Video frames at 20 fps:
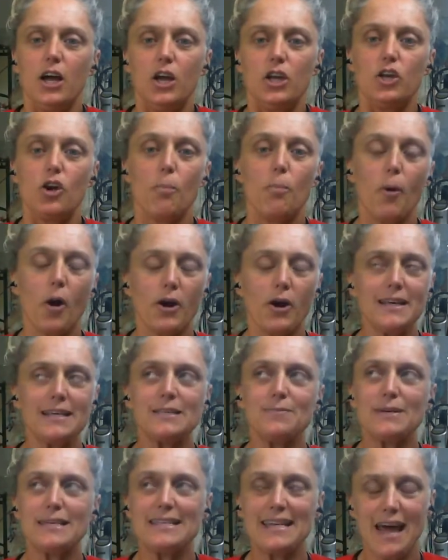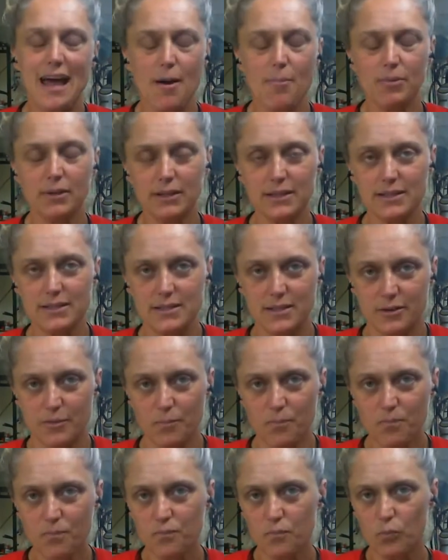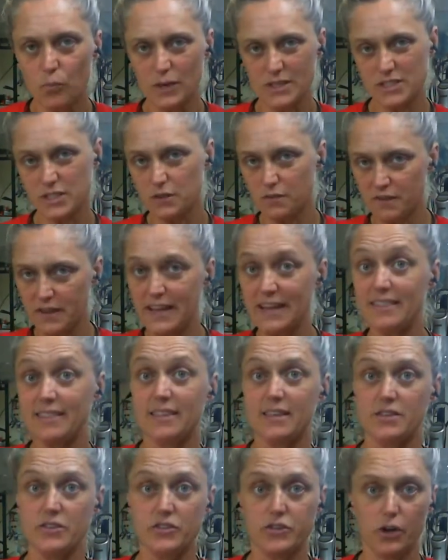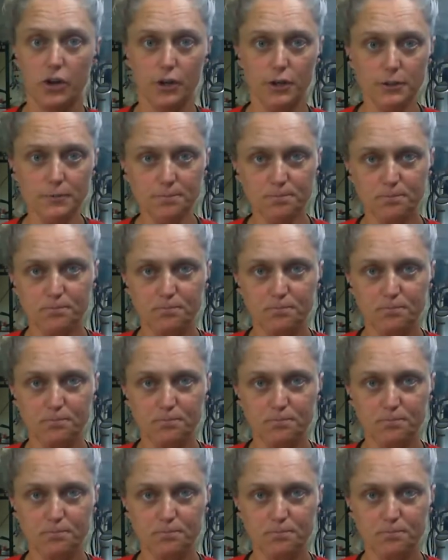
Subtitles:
Your body's metabolism, once you've hit this zone